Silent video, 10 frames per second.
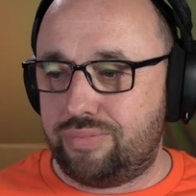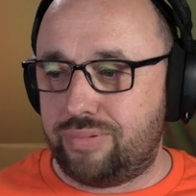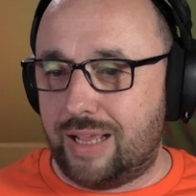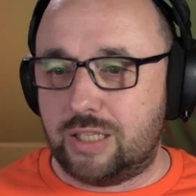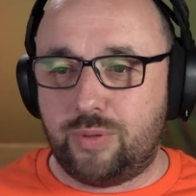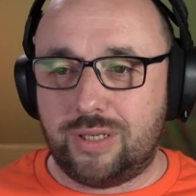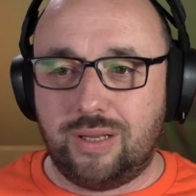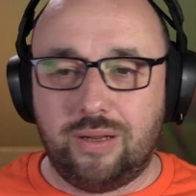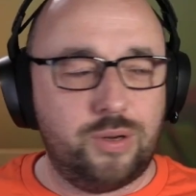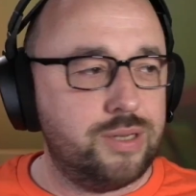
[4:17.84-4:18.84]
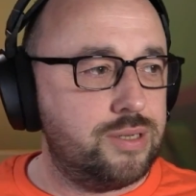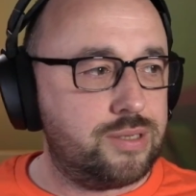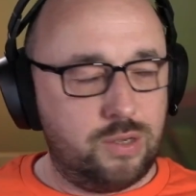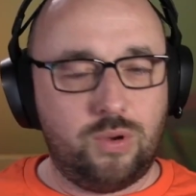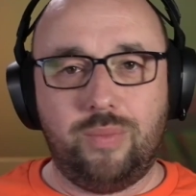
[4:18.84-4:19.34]
Express LRS is
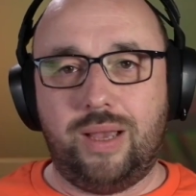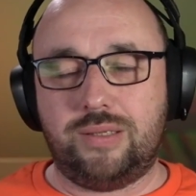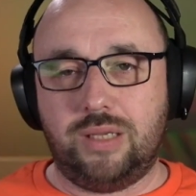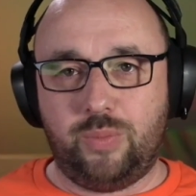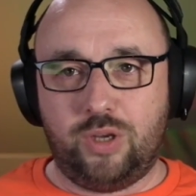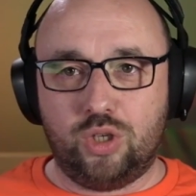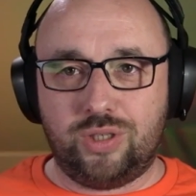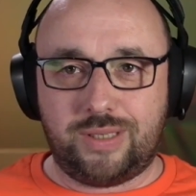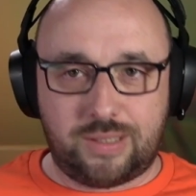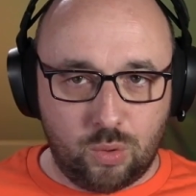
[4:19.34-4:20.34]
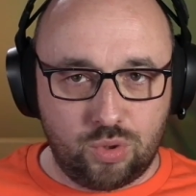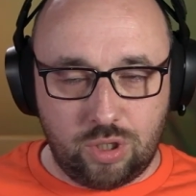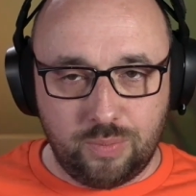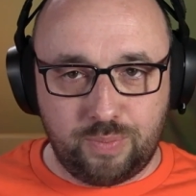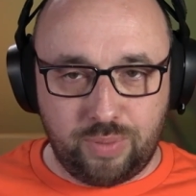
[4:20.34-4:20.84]
so amazing because it's so
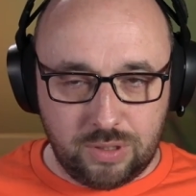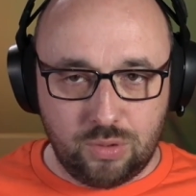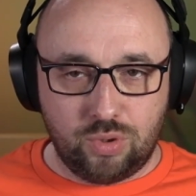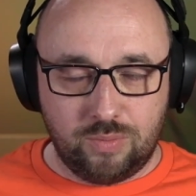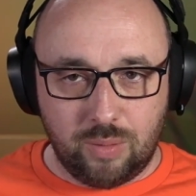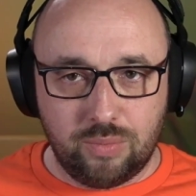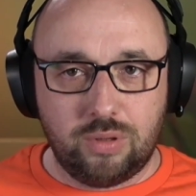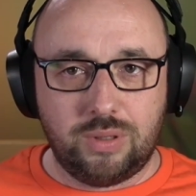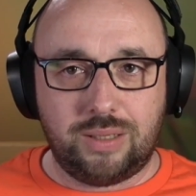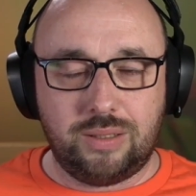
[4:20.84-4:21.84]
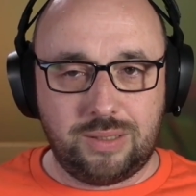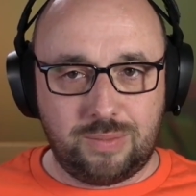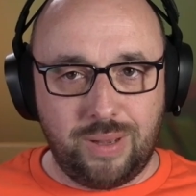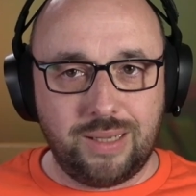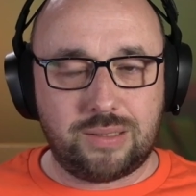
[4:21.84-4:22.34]
cheap, please do remember that it's
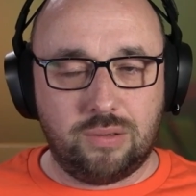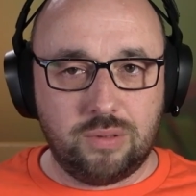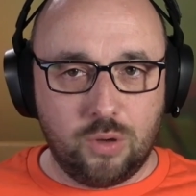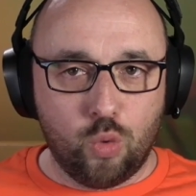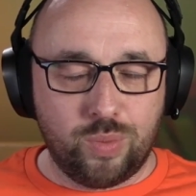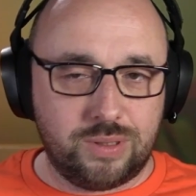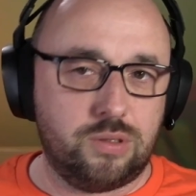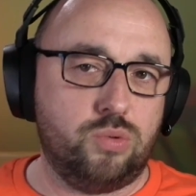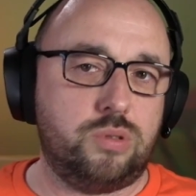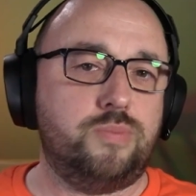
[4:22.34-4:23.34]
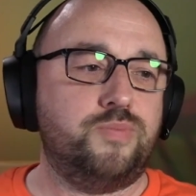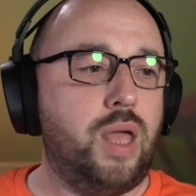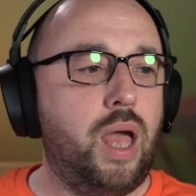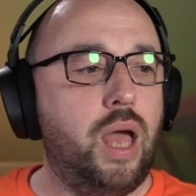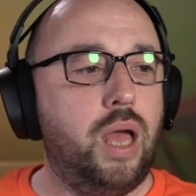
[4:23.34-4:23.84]
based on the open source.
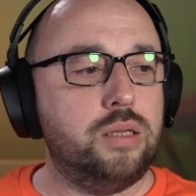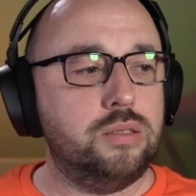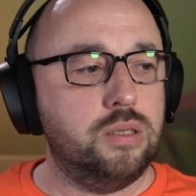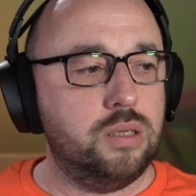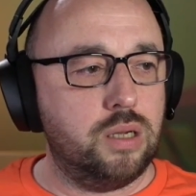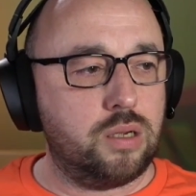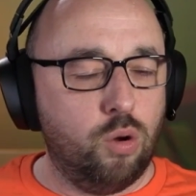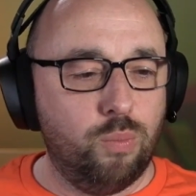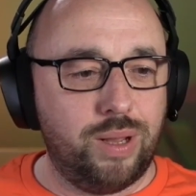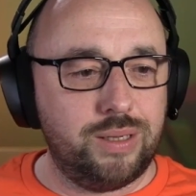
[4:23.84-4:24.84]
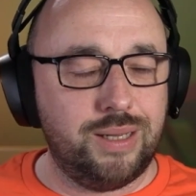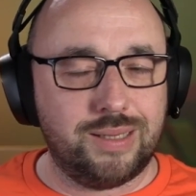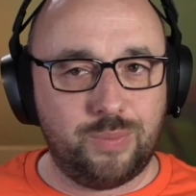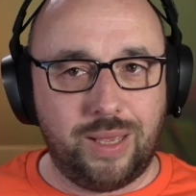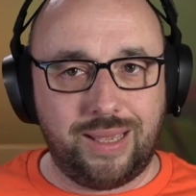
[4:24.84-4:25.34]
And the company
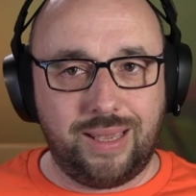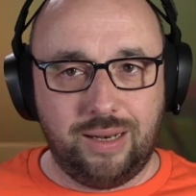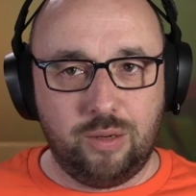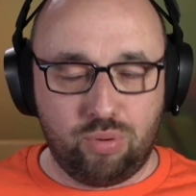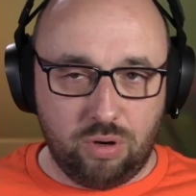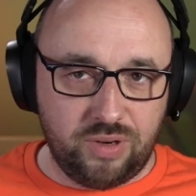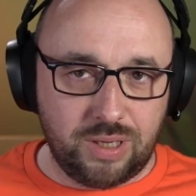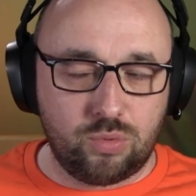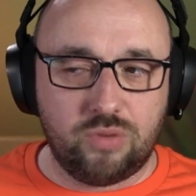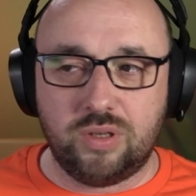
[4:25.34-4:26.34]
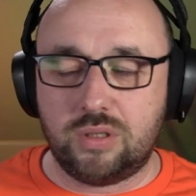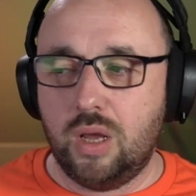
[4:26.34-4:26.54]
that's making any profit out of it